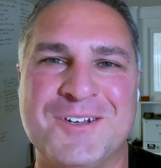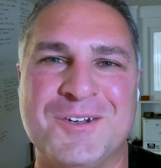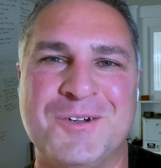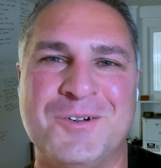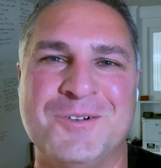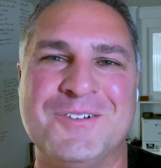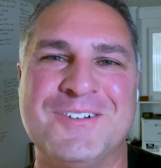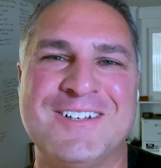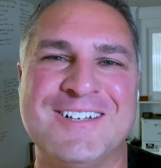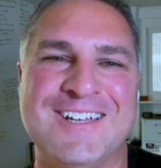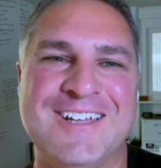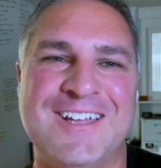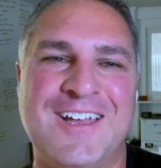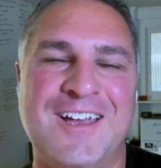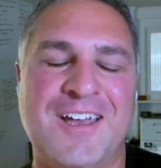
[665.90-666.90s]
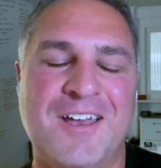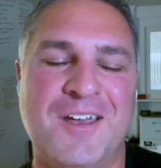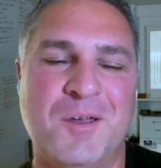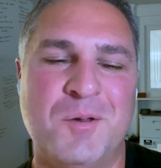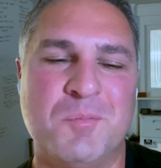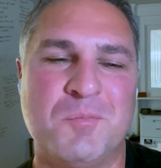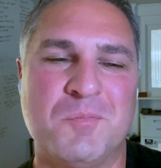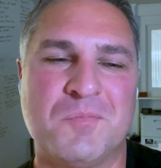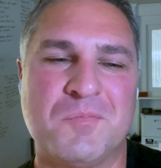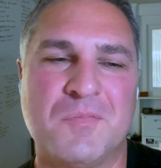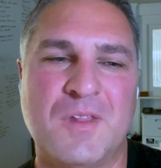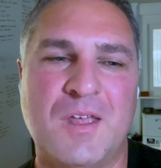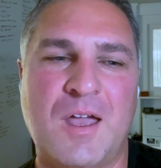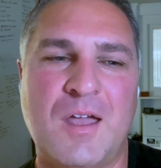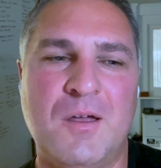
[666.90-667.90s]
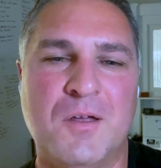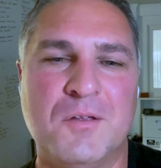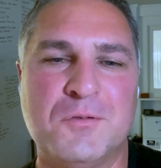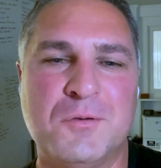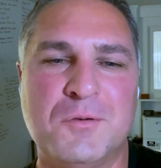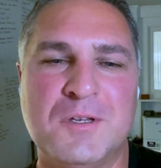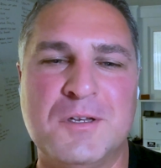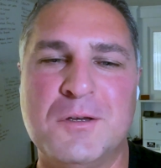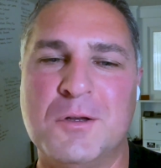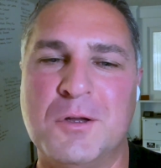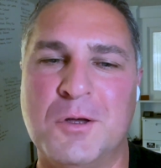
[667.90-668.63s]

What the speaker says: So I also didn't